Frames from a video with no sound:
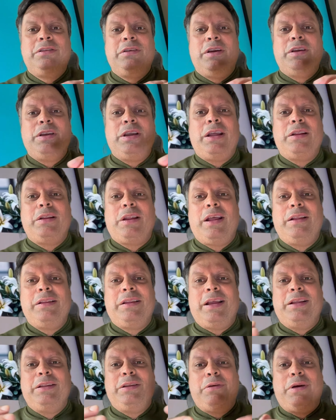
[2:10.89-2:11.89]
And
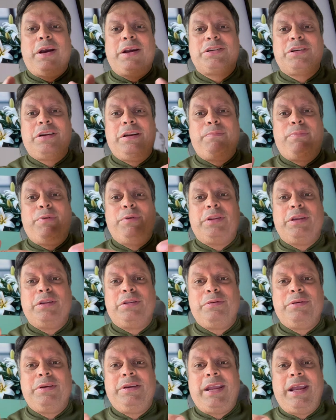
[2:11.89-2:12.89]
then you actually put it
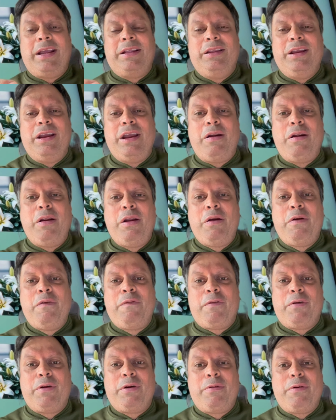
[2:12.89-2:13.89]
together
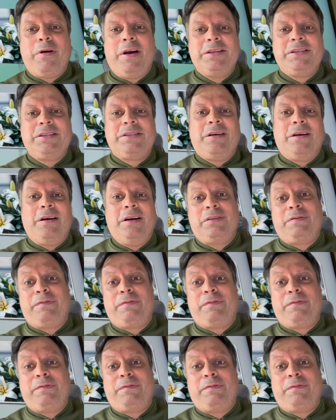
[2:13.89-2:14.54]
for the right size,